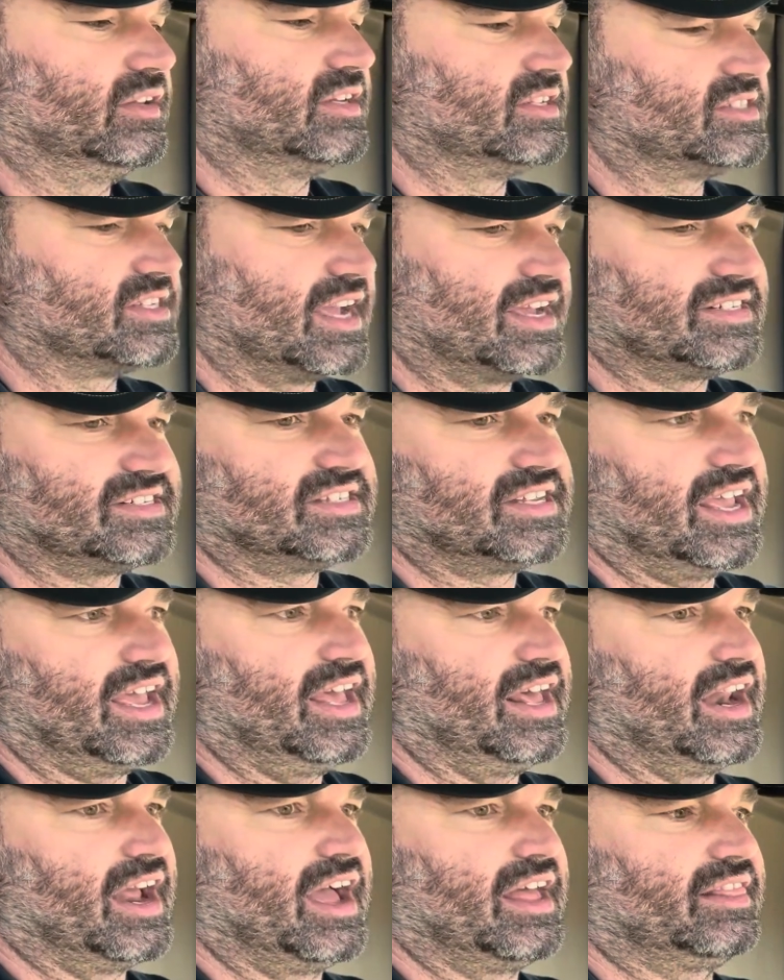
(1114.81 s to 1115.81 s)
As I
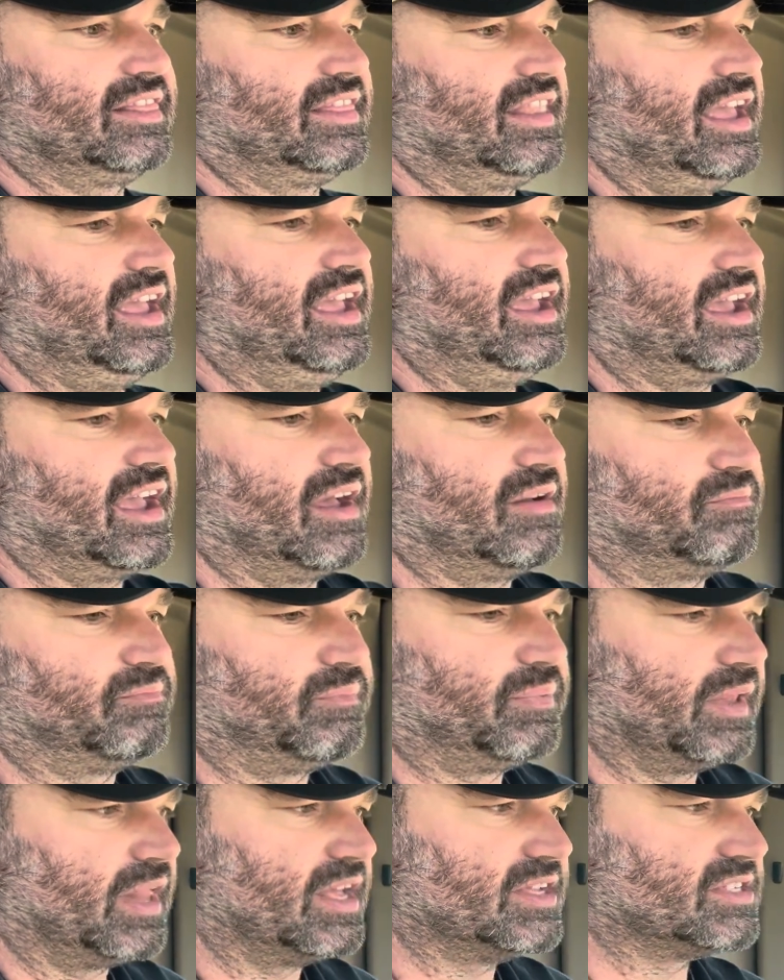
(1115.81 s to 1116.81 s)
said, I think I'm
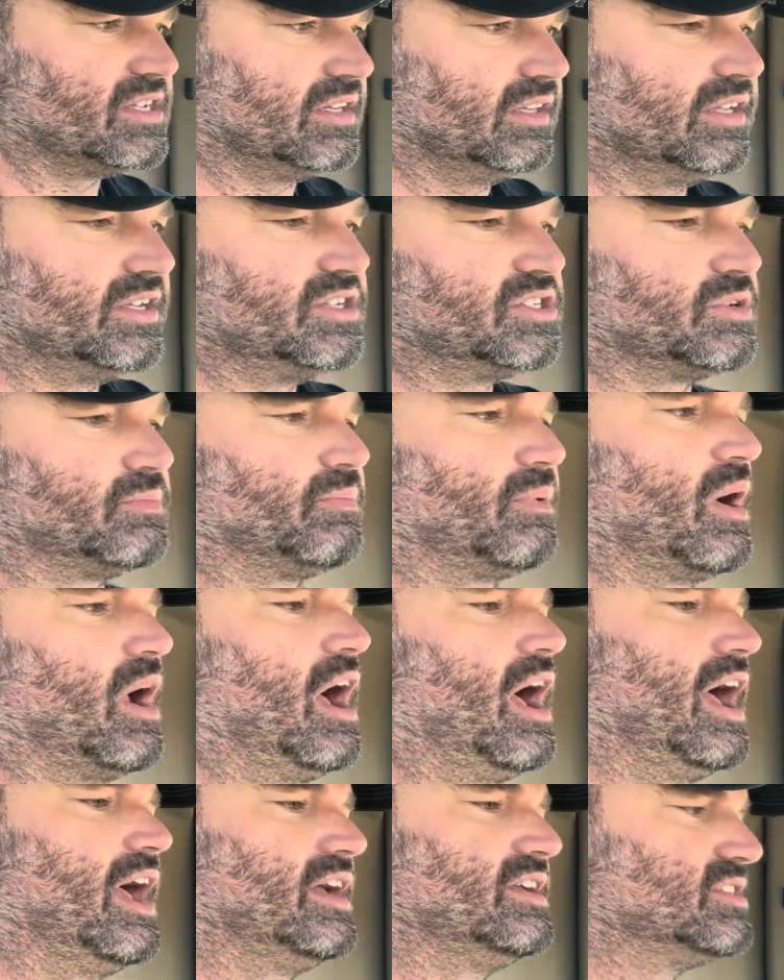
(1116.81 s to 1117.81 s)
pleasantly
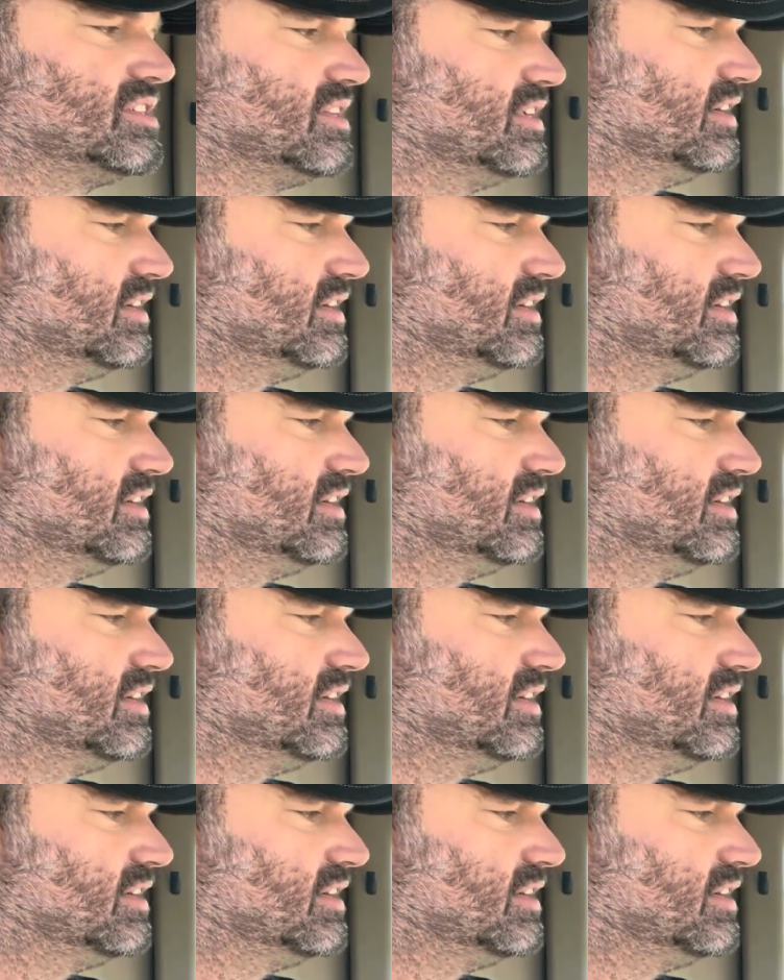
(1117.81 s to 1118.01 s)
surprised,